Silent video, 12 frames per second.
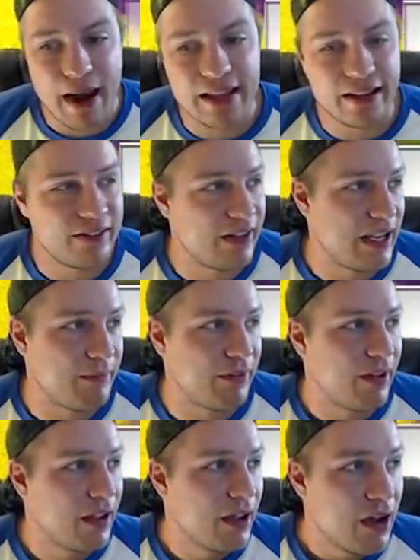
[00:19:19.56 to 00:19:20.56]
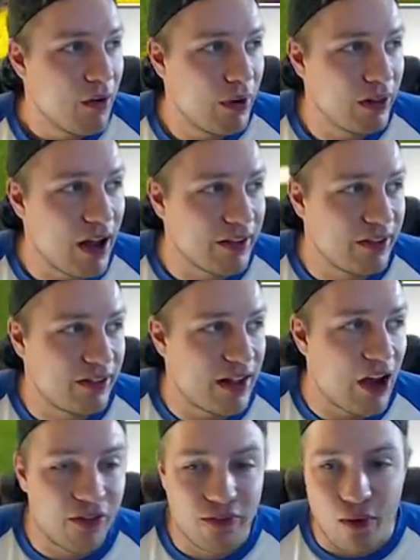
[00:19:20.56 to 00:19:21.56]
these teams? We lost to
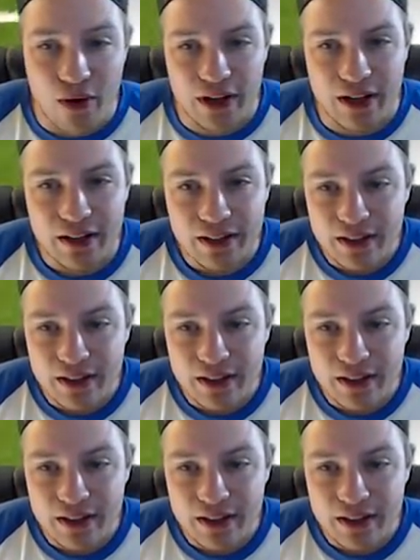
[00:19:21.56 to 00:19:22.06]
South Florida.